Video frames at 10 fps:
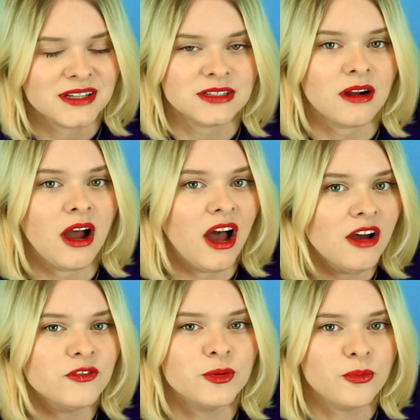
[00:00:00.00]
our
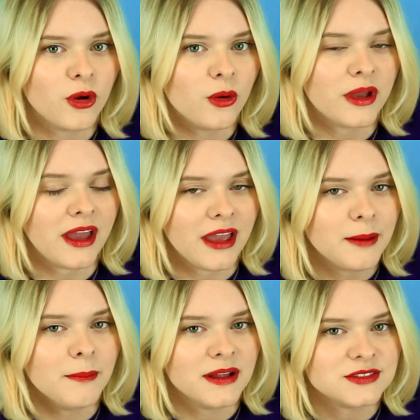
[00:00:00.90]
oven broke 8
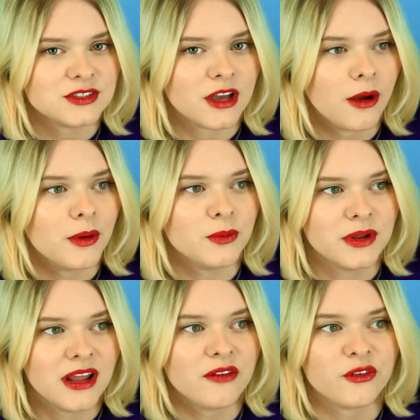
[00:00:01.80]
months ago and we
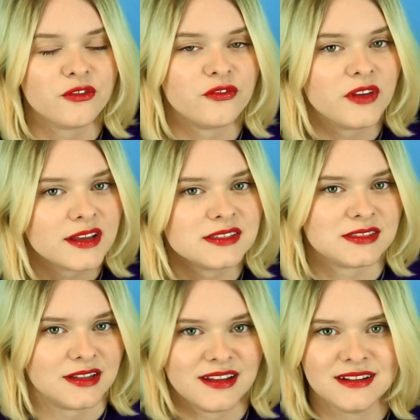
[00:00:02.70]
never fixed it.